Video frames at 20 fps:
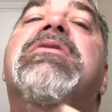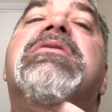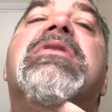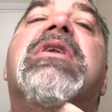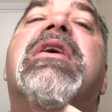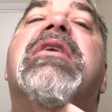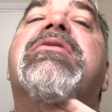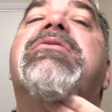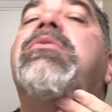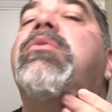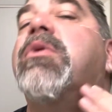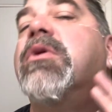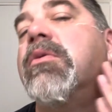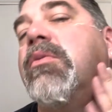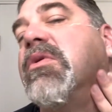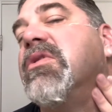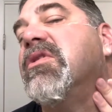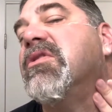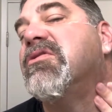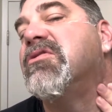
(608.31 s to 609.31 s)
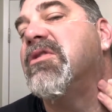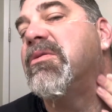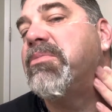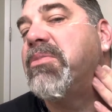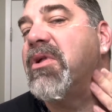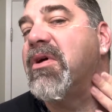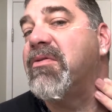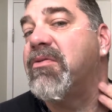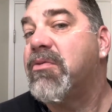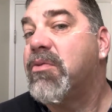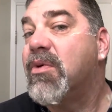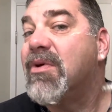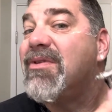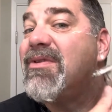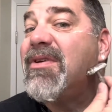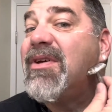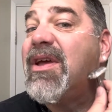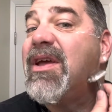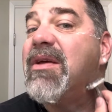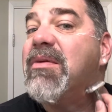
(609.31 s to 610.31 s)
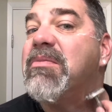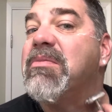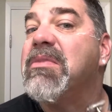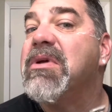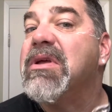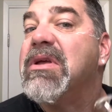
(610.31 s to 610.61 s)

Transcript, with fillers: Last one with a ship left wins the game.